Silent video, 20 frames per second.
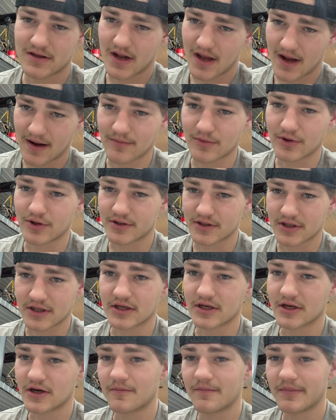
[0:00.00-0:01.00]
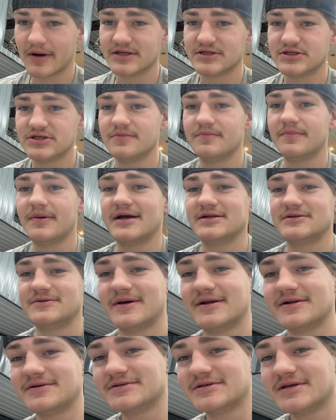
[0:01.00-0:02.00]
I'm learning, don't buy cheap patch
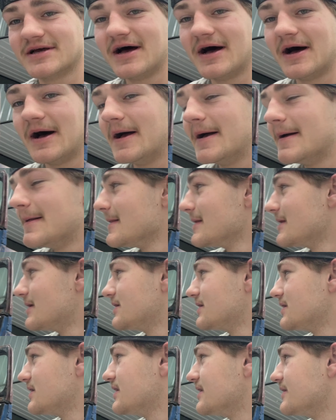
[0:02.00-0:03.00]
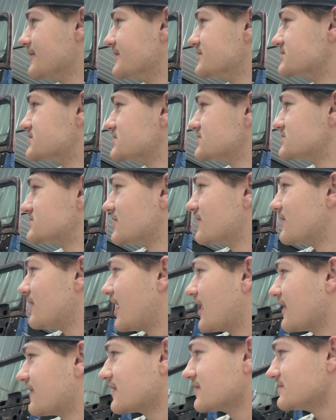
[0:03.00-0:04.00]
panels. Anyways, so
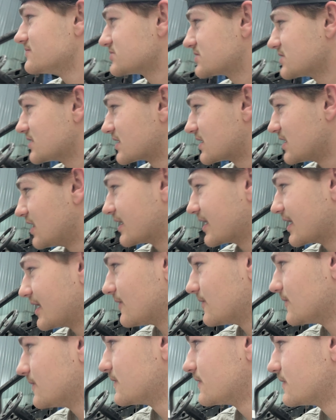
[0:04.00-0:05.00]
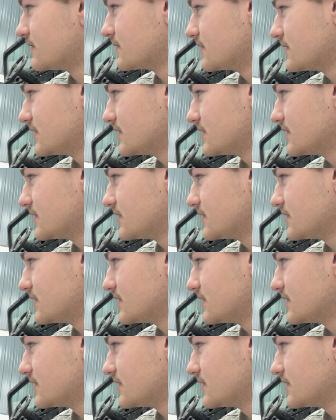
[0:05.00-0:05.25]
I think I'm just gonna cut out